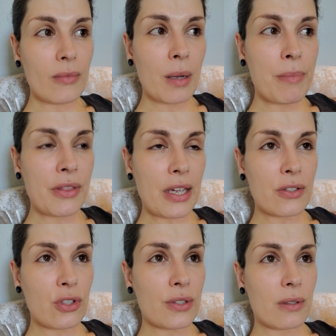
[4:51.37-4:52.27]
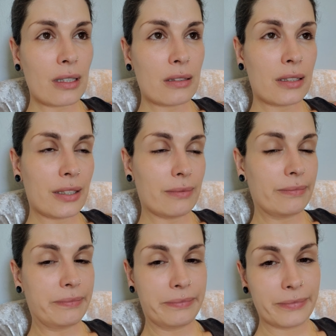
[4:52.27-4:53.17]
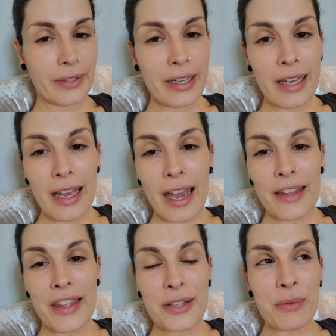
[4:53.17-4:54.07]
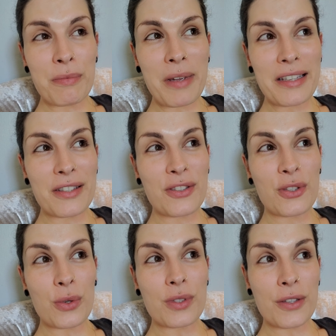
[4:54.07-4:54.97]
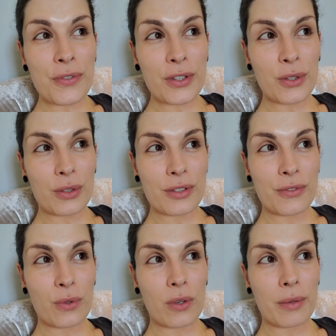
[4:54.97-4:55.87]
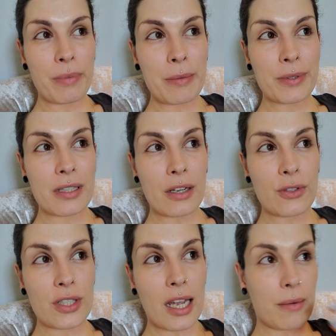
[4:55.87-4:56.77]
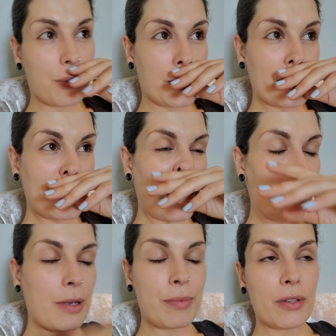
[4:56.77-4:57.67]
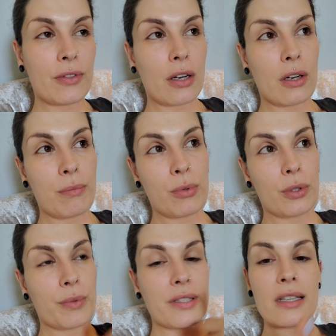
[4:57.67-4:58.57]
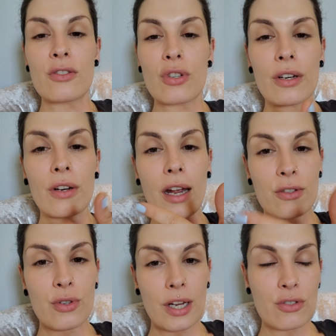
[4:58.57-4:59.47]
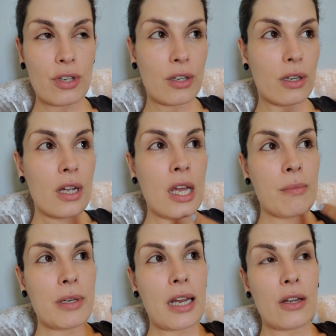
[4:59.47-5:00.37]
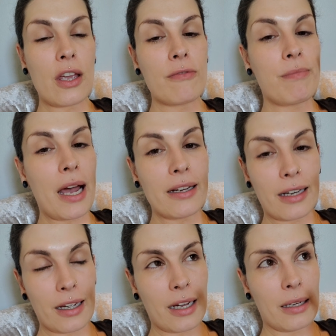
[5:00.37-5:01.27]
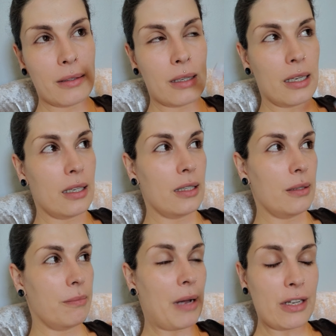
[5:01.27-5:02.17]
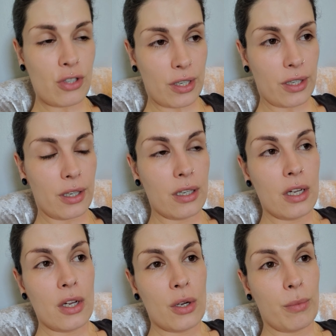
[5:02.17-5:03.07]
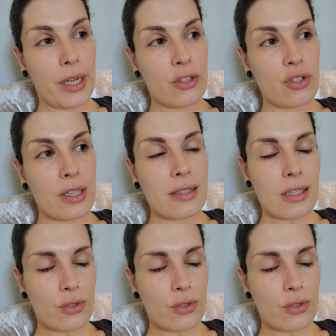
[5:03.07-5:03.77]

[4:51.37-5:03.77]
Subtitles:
But they just, And that's what makes it so difficult for people to understand, because now people have gotten on board with cisgender and transgender, but now you have bigender, which is